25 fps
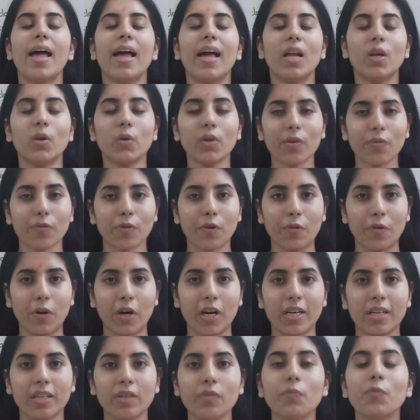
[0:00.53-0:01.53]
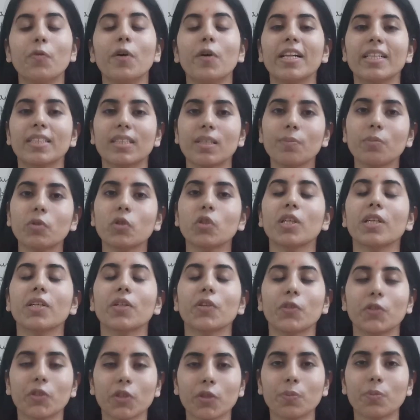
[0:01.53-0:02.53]
Hello everyone, welcome to the
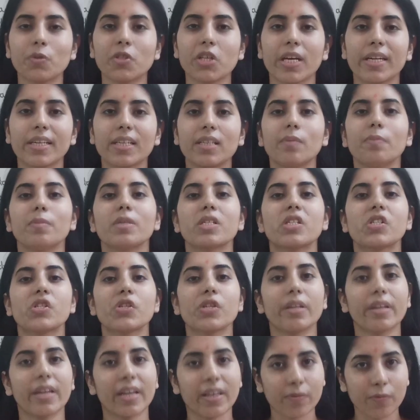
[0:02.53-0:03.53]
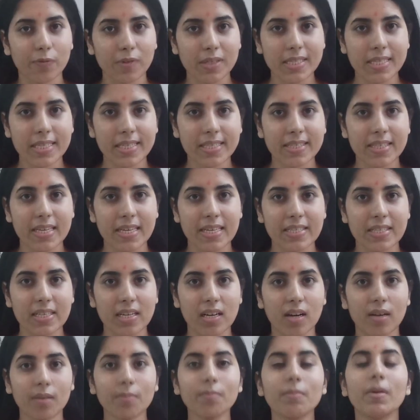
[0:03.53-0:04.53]
YouTube channel Mission Net Physics
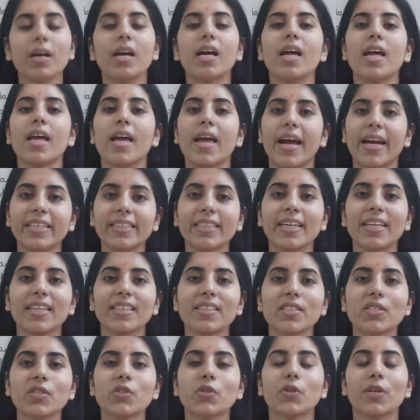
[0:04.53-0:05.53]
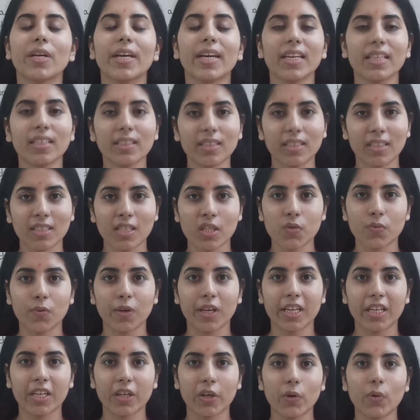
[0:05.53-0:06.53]
Exam. And guys, today in this
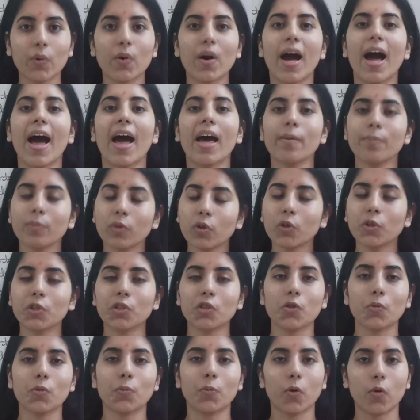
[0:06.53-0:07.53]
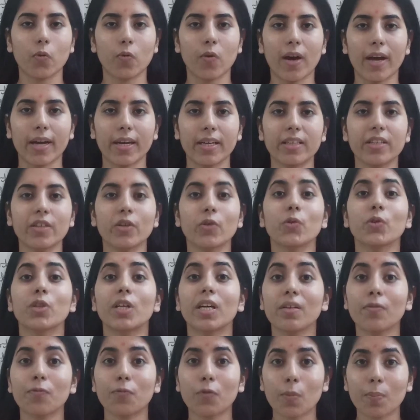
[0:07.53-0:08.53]
video I am going to provide you the
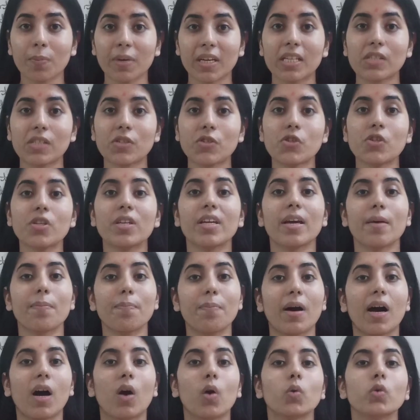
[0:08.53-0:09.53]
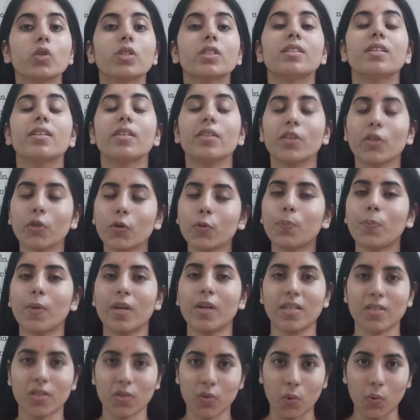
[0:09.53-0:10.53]
information about the new
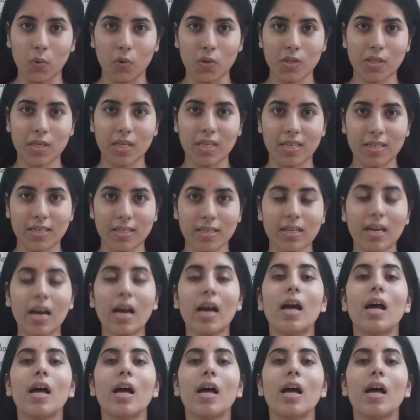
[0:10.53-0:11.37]
plus courses